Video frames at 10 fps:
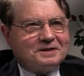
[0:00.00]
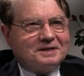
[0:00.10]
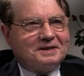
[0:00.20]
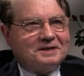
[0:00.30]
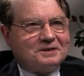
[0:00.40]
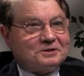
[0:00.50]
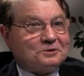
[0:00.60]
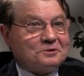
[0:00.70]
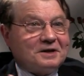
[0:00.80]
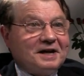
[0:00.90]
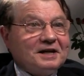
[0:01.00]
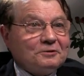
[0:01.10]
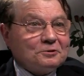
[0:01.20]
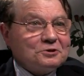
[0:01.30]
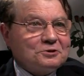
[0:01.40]
And so I had
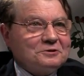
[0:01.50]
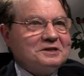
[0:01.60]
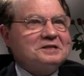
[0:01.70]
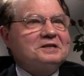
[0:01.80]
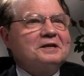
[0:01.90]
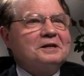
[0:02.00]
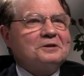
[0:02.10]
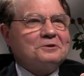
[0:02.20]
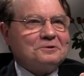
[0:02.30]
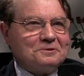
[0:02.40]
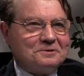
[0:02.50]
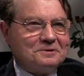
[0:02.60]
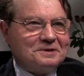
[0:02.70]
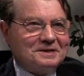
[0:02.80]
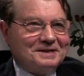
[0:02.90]
also the skill to
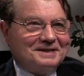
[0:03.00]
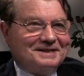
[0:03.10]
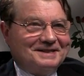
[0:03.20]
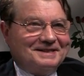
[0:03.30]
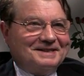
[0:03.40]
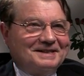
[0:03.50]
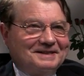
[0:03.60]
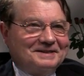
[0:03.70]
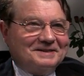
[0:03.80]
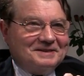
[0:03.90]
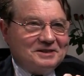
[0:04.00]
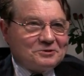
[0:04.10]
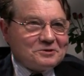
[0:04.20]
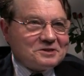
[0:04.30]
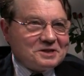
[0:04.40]

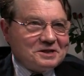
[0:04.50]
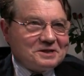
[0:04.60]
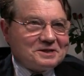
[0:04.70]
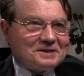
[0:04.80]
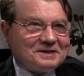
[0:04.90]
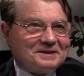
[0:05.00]
dissociate